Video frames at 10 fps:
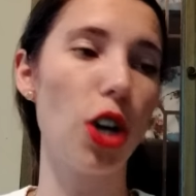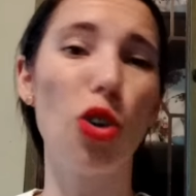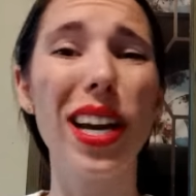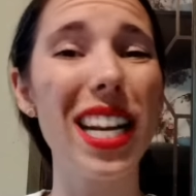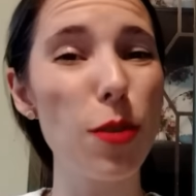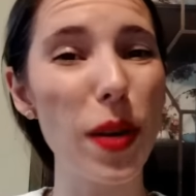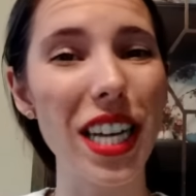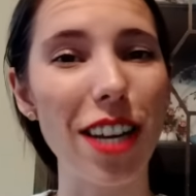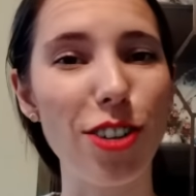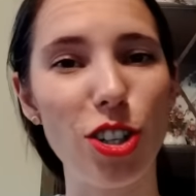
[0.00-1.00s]
Great
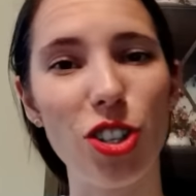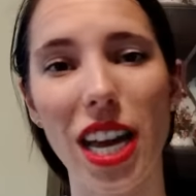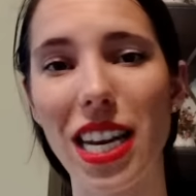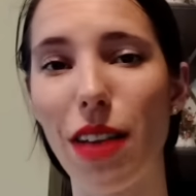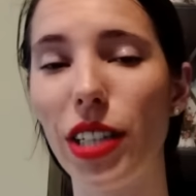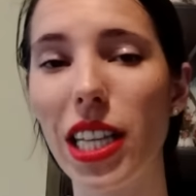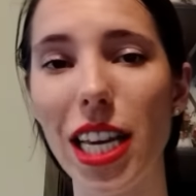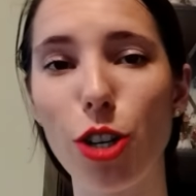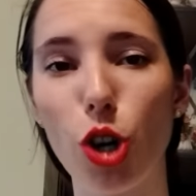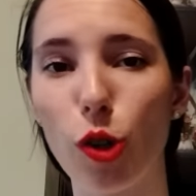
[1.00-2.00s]
Expectations. I definitely
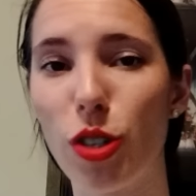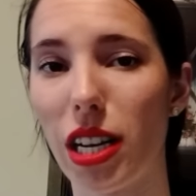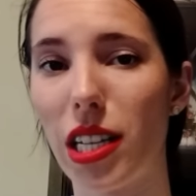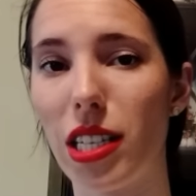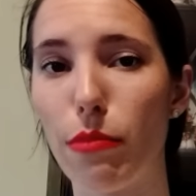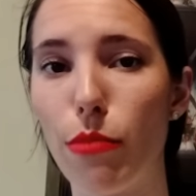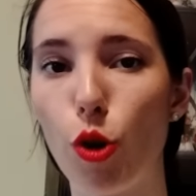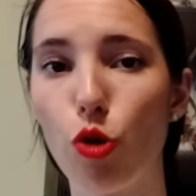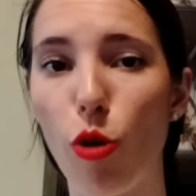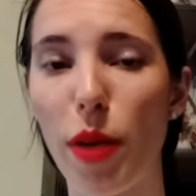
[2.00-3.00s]
think Charles Dickens'
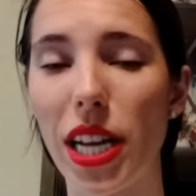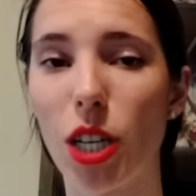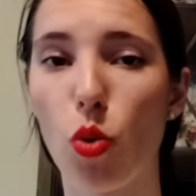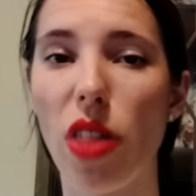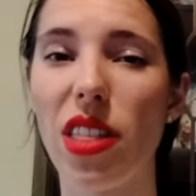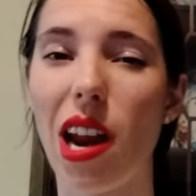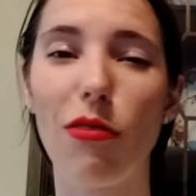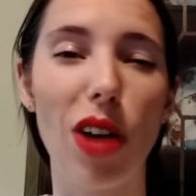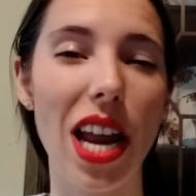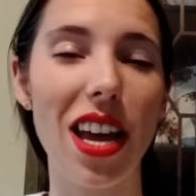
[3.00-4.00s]
most romantic one that
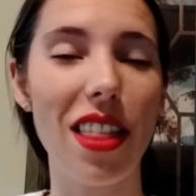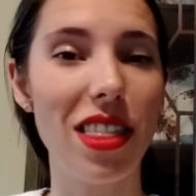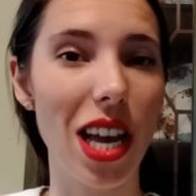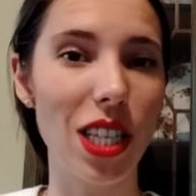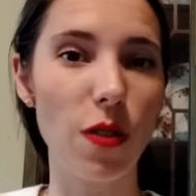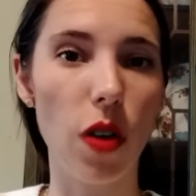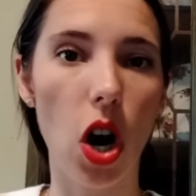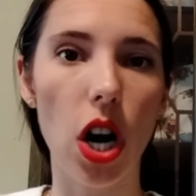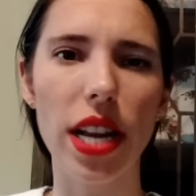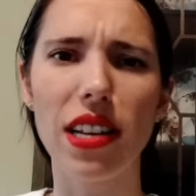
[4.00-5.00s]
I've read thus
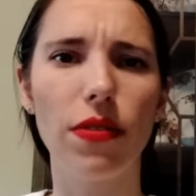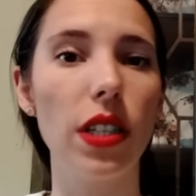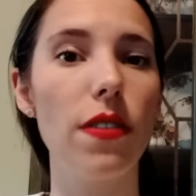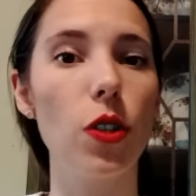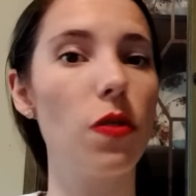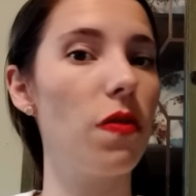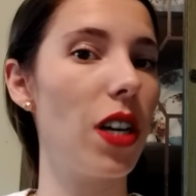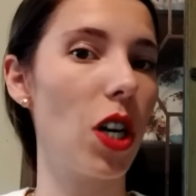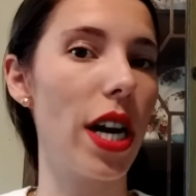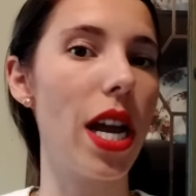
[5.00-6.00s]
far. It definitely feels
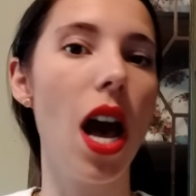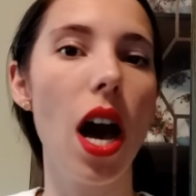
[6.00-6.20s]
very